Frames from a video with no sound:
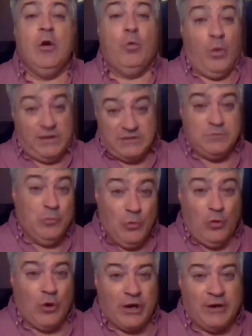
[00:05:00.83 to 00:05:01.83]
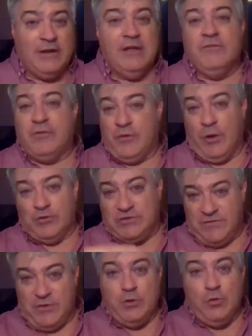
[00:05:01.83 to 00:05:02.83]
What's more, for
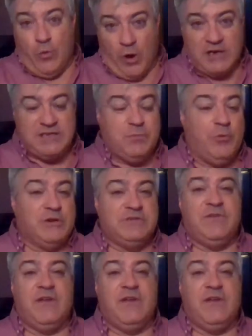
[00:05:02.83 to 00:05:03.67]
those of you who are sports